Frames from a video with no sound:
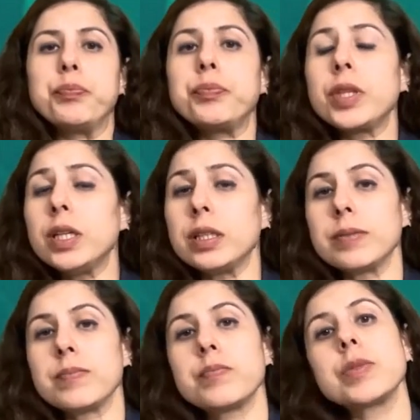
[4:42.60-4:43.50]
Third,
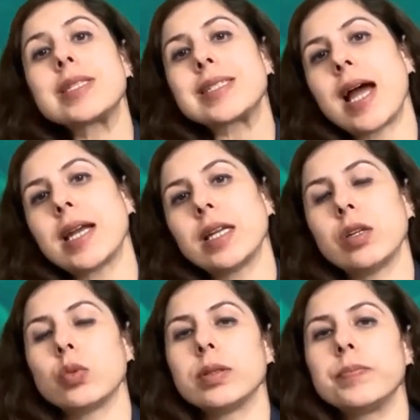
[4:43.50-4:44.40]

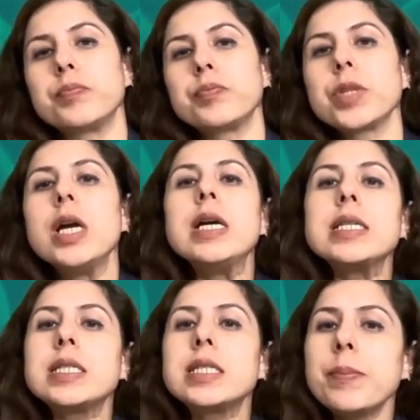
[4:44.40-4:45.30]
standalone.
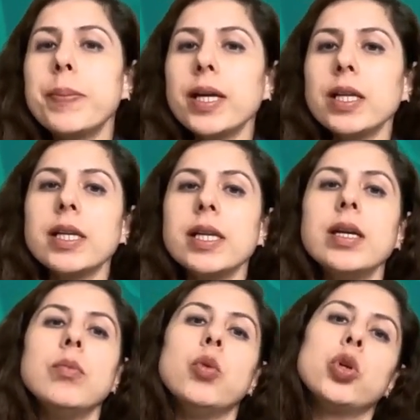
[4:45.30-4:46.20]
Typically,
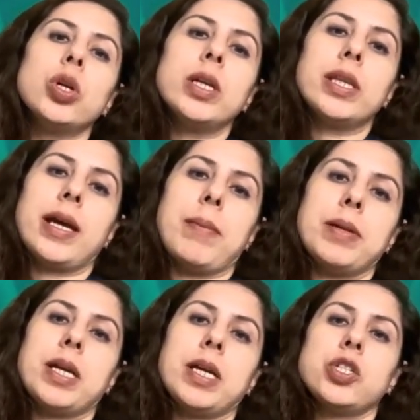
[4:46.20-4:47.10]
monolithic
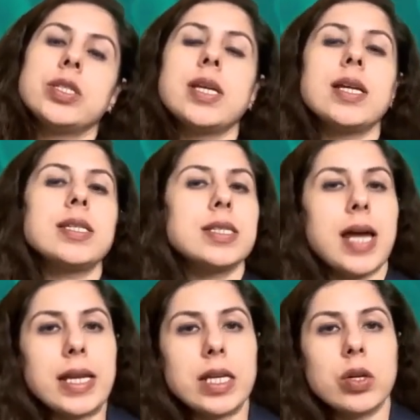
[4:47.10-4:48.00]
applications are
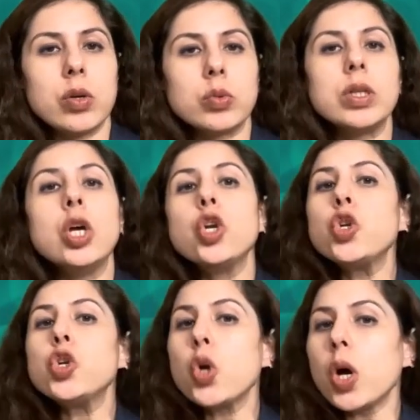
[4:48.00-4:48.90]
standalone,
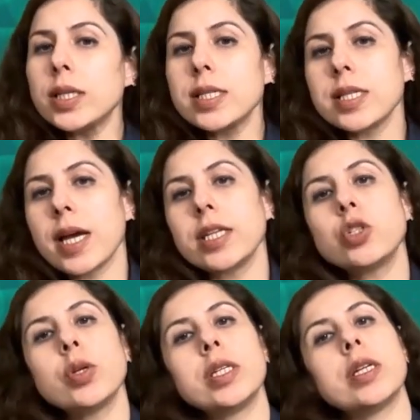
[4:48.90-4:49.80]
not designed to
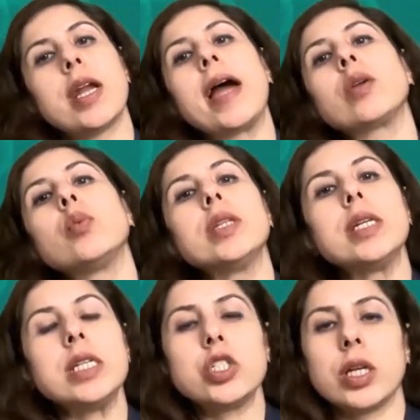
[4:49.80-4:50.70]
interact with
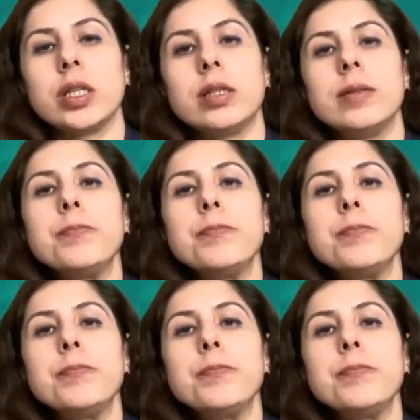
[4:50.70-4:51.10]
each other